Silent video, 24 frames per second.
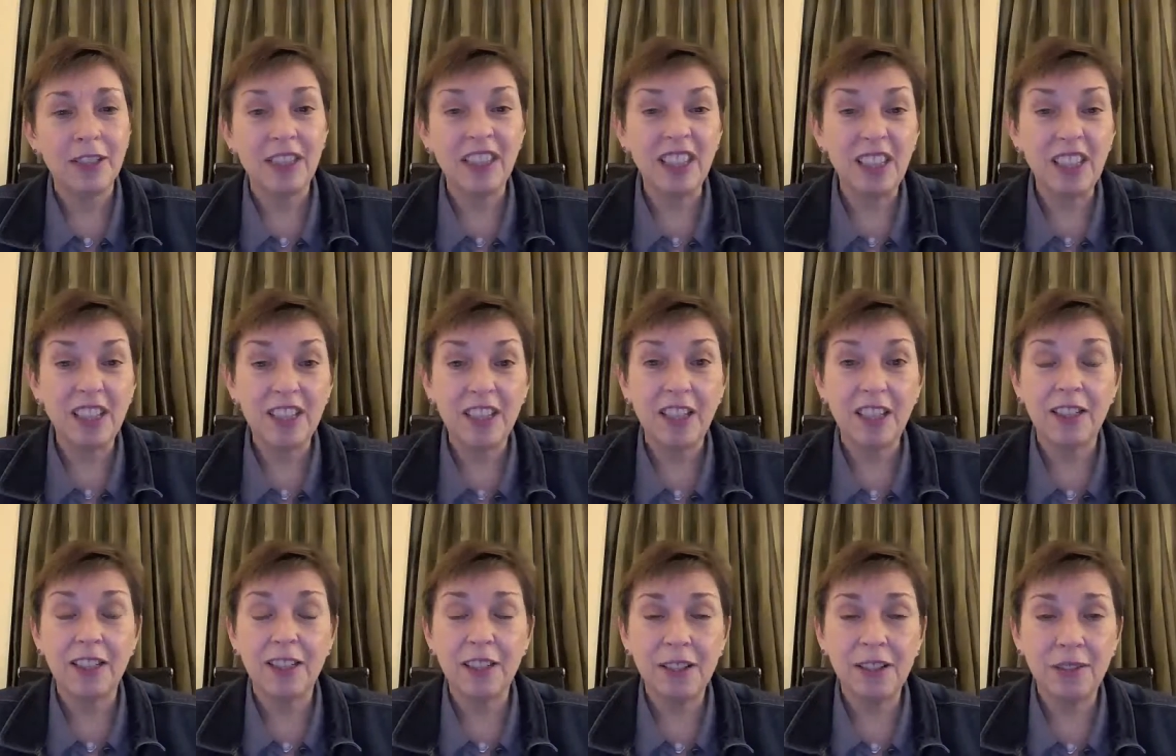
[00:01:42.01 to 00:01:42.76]
going to look
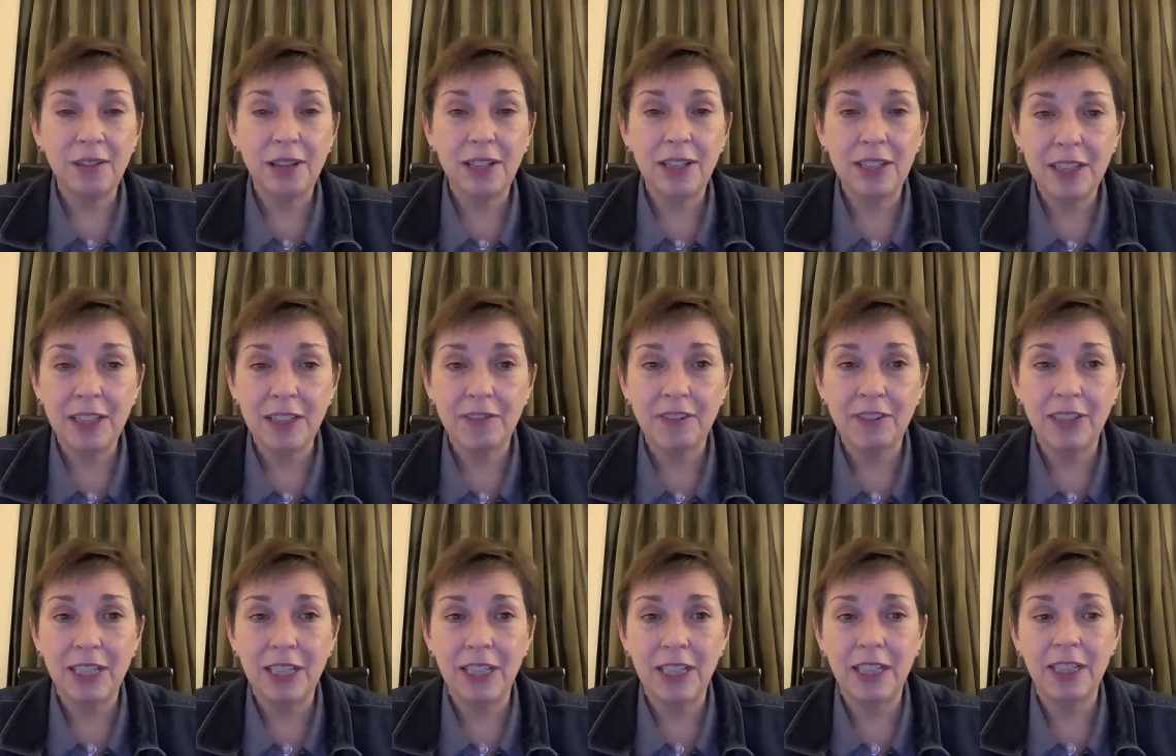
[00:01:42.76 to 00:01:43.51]
at a new
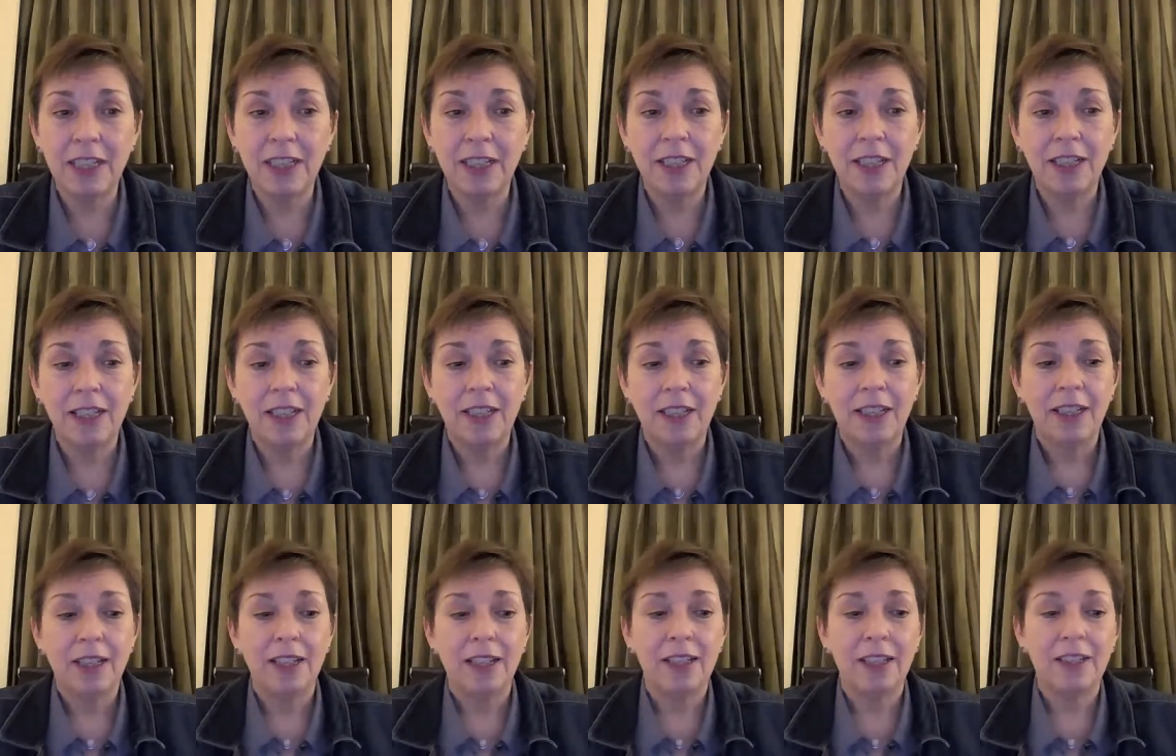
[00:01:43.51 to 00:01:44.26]
activity
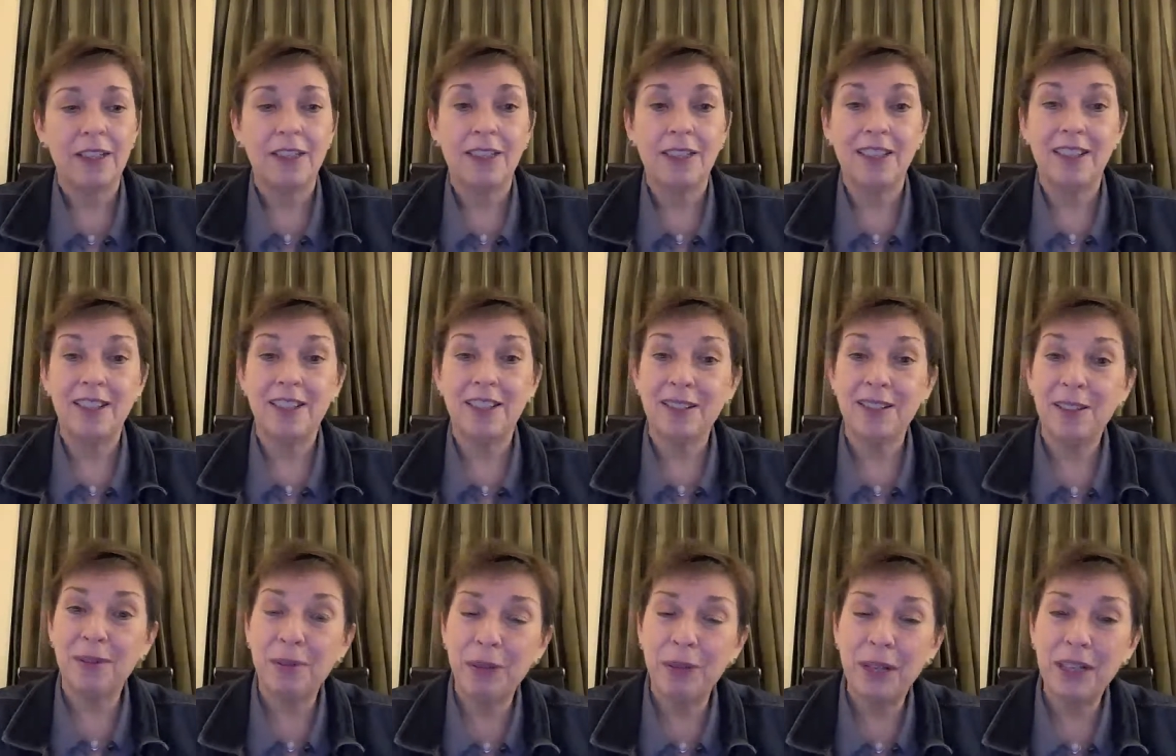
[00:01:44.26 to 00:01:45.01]
and say,
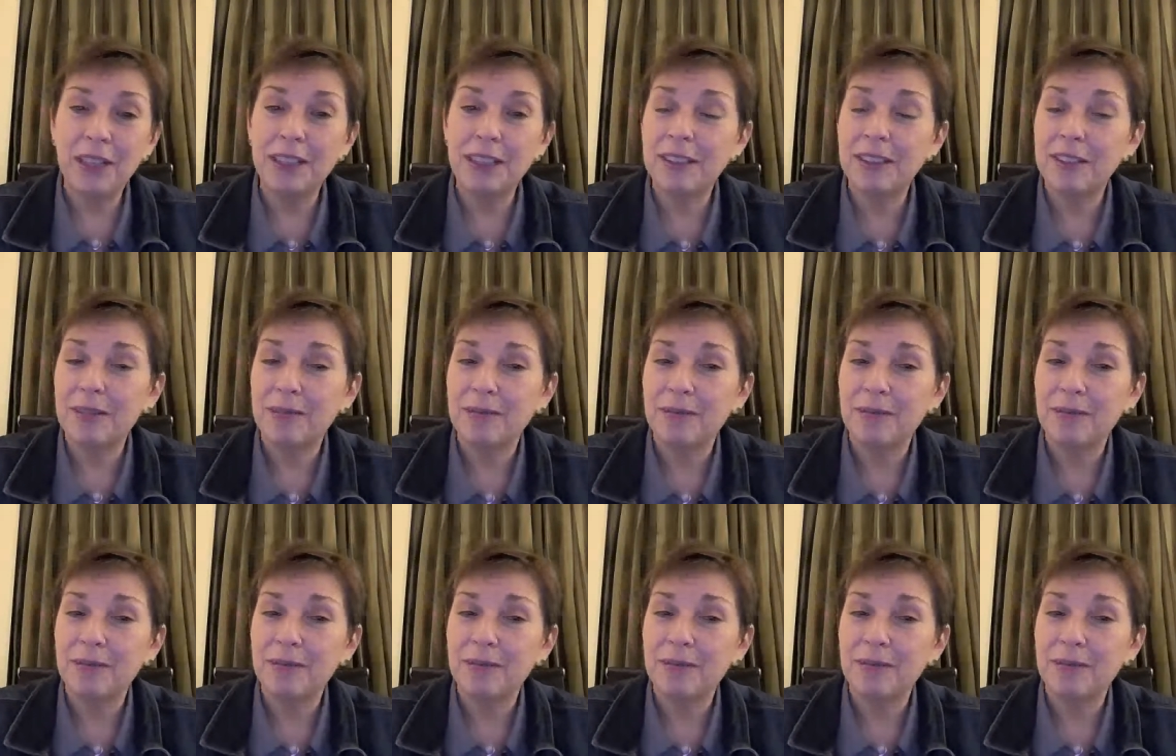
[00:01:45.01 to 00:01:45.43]
you know what?